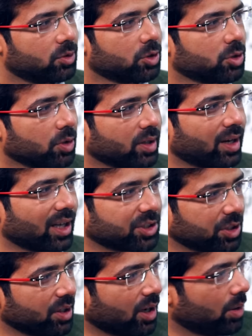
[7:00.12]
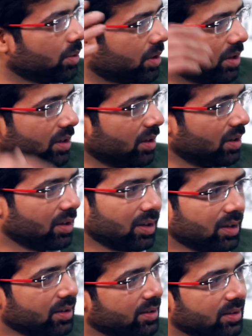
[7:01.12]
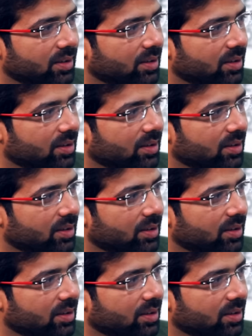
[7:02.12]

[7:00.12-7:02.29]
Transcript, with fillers: so it's not surprised. Out. It's not, yeah.